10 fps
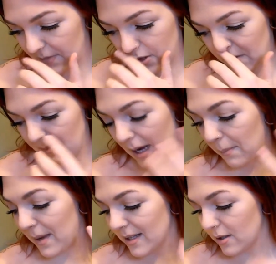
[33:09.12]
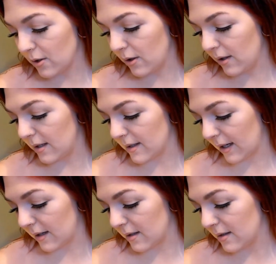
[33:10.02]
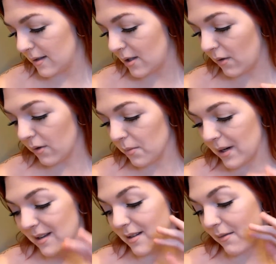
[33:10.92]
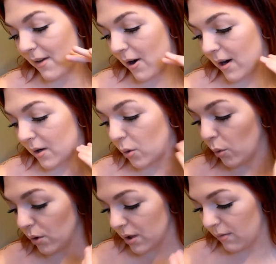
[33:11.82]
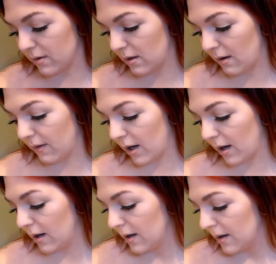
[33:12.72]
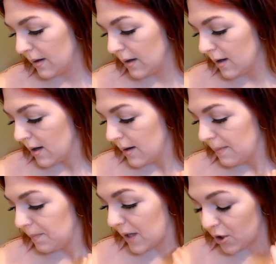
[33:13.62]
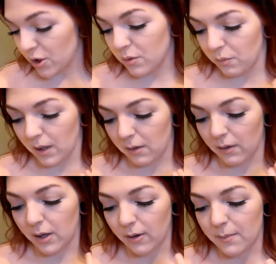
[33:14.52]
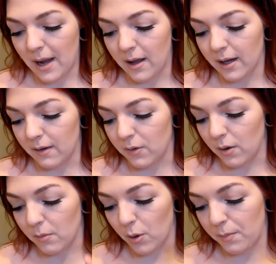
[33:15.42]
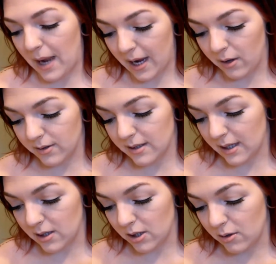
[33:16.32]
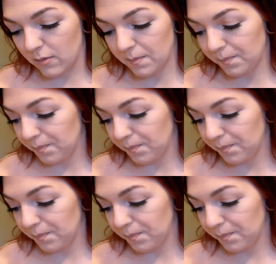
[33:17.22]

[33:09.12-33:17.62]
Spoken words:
just like Pistol is like a silver, but it's a very cool tone silver. It's just a really great palette if you are more pale skin tone.